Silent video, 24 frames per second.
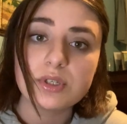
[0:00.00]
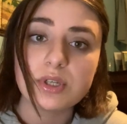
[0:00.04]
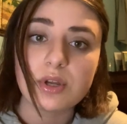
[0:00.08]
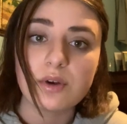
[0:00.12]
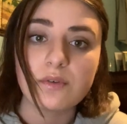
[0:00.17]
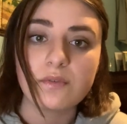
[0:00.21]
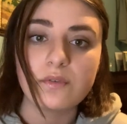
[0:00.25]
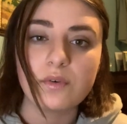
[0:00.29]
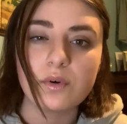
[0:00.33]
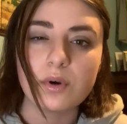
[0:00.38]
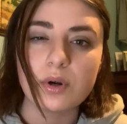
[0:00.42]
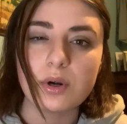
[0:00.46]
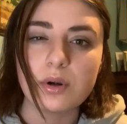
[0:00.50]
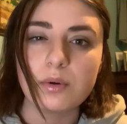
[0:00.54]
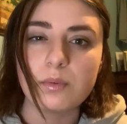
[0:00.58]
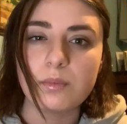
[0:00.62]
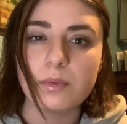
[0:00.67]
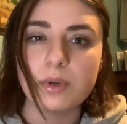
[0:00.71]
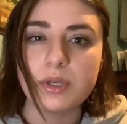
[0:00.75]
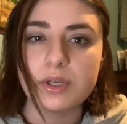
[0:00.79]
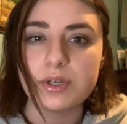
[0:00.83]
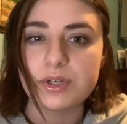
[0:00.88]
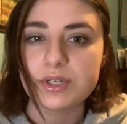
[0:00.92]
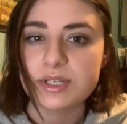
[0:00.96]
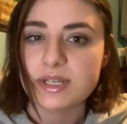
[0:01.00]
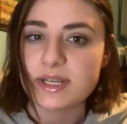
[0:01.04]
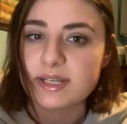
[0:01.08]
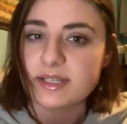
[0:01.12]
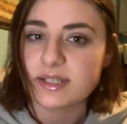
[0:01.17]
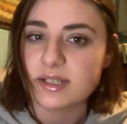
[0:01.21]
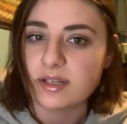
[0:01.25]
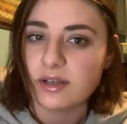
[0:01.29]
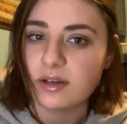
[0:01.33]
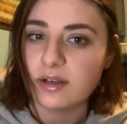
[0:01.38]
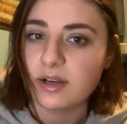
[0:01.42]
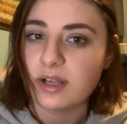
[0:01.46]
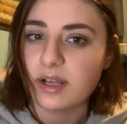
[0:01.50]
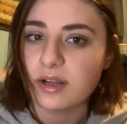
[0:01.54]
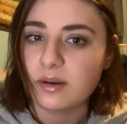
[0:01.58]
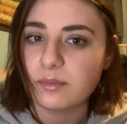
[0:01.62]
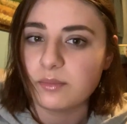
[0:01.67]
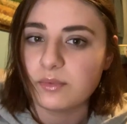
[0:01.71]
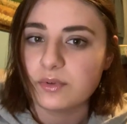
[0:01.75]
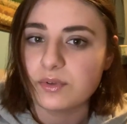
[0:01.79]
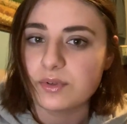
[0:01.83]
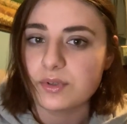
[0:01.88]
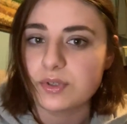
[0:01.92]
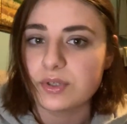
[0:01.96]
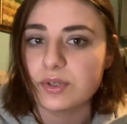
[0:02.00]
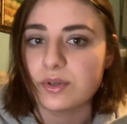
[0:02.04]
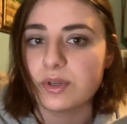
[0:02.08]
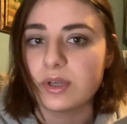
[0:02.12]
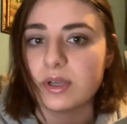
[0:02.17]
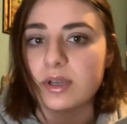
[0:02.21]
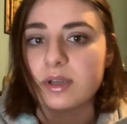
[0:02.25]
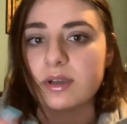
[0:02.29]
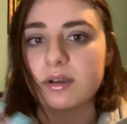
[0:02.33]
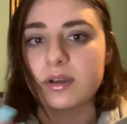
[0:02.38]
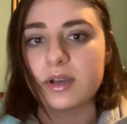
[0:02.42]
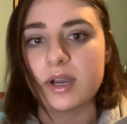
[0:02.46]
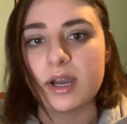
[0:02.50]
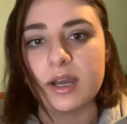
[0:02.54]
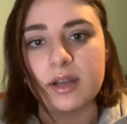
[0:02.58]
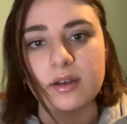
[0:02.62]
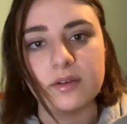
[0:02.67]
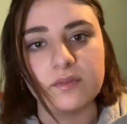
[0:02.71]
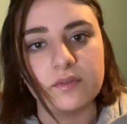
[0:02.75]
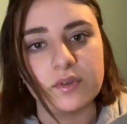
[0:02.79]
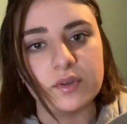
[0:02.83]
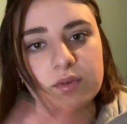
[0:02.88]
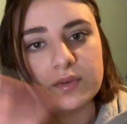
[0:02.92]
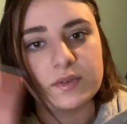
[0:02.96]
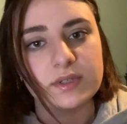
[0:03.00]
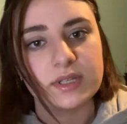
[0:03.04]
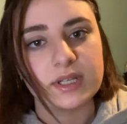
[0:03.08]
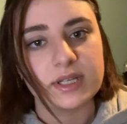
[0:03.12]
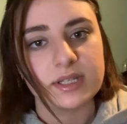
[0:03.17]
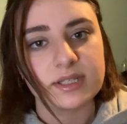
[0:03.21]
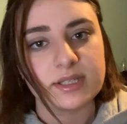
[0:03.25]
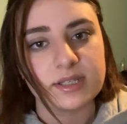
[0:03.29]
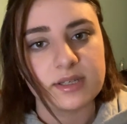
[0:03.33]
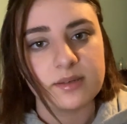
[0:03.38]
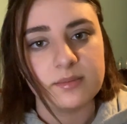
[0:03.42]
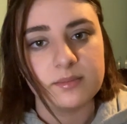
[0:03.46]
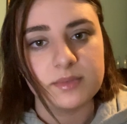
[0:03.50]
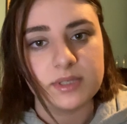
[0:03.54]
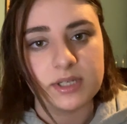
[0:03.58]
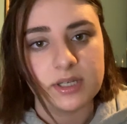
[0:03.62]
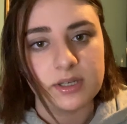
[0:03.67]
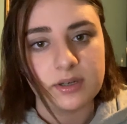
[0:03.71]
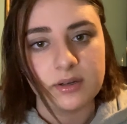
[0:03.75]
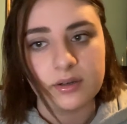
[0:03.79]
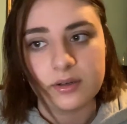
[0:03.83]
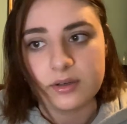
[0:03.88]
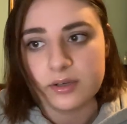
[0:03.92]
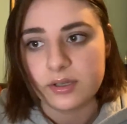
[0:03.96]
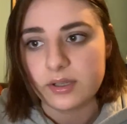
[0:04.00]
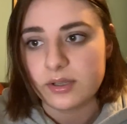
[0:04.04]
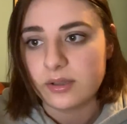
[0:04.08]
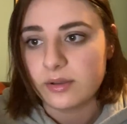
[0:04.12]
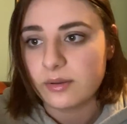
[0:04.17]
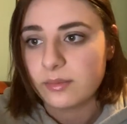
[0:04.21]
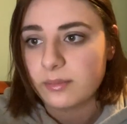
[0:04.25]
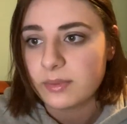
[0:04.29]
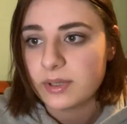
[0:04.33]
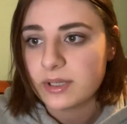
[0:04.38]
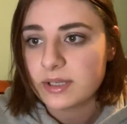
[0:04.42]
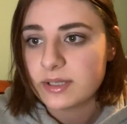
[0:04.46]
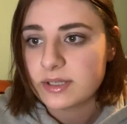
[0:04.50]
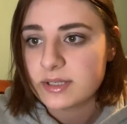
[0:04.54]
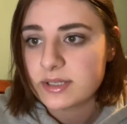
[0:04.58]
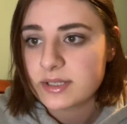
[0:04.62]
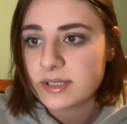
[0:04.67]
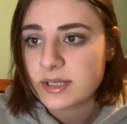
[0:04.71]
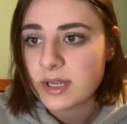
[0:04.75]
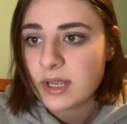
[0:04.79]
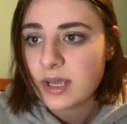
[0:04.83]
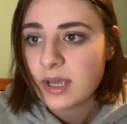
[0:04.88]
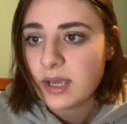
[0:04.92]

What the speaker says: Therefore, when you're testing on animals, you can kind of use that same data on humans.